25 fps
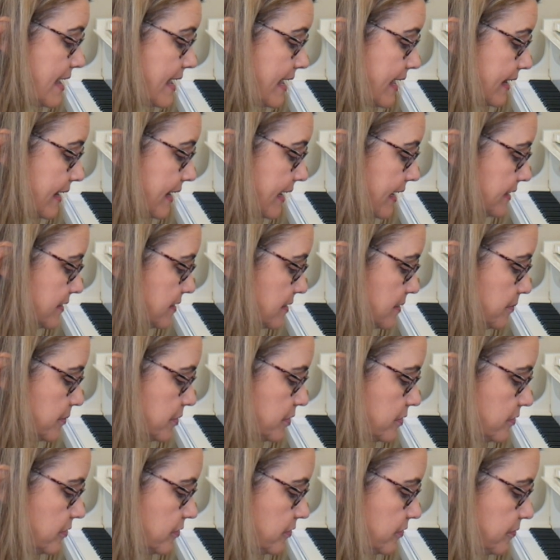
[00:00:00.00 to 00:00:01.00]
hand has to
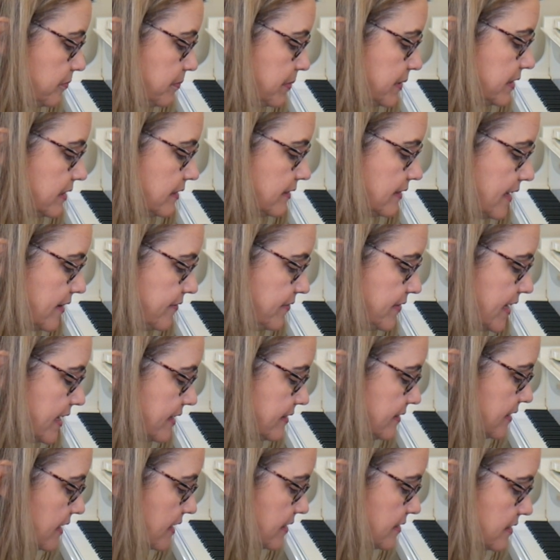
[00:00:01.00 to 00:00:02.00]
move, but the left
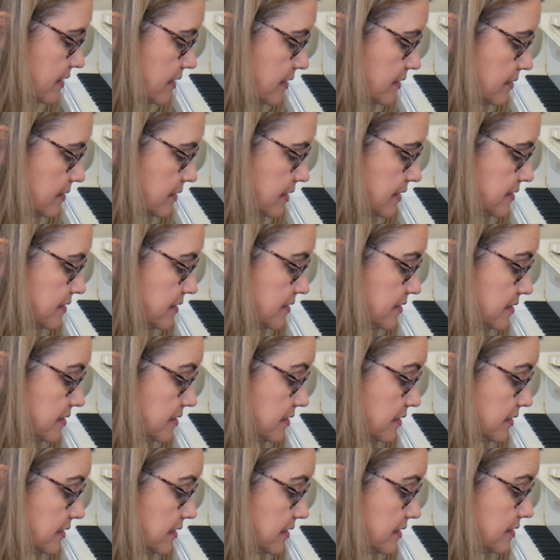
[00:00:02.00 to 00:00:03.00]
hand doesn't because it's
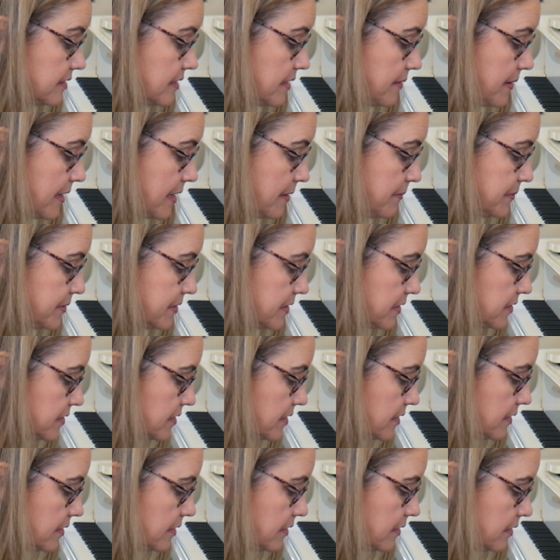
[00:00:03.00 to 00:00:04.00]
still in the same hand
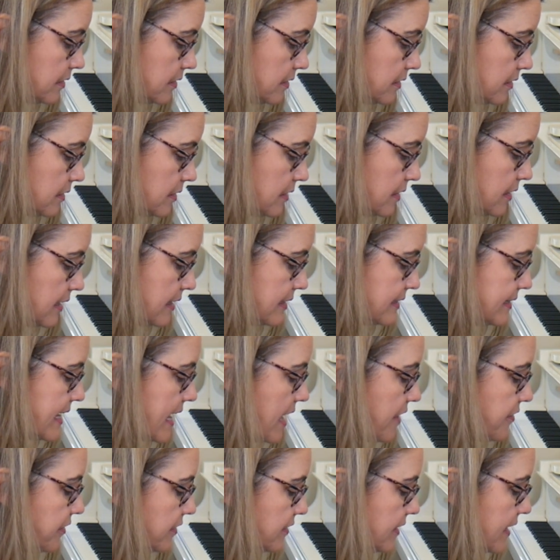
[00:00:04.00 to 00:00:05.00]
position.
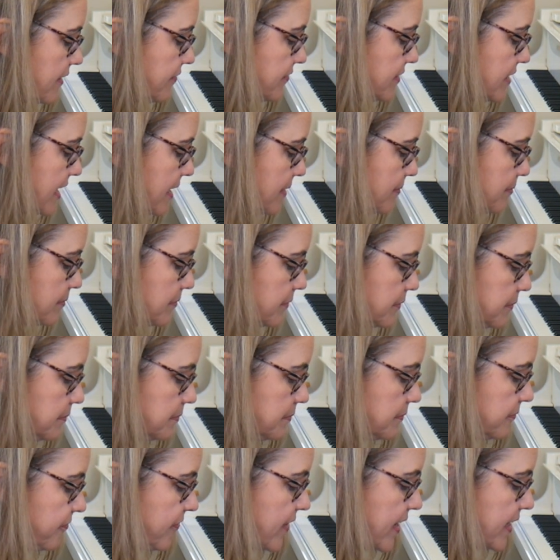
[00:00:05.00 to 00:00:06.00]
Now the left
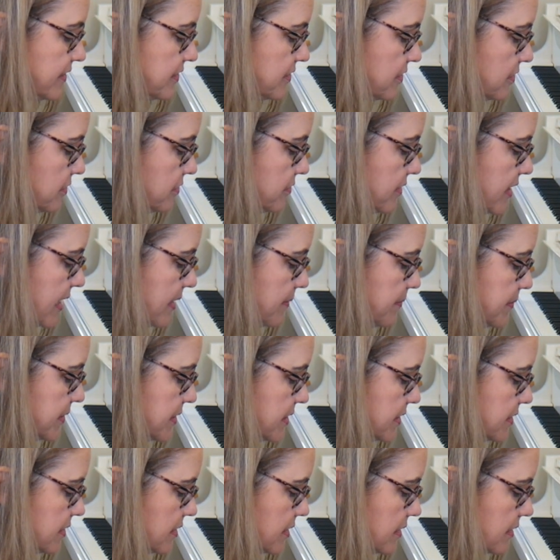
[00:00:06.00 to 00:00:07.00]
hand finds a new hand
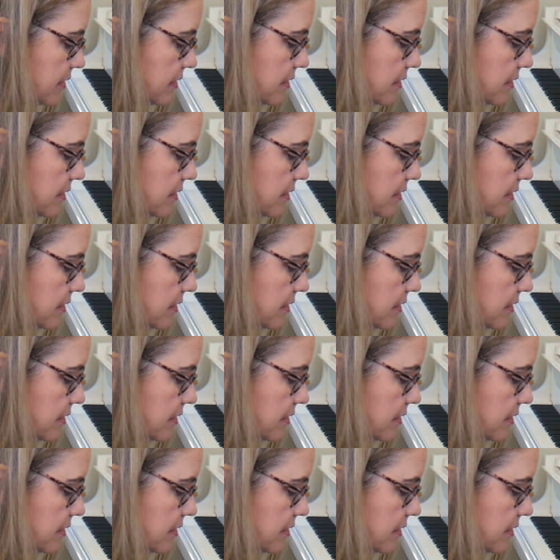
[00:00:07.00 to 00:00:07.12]
position.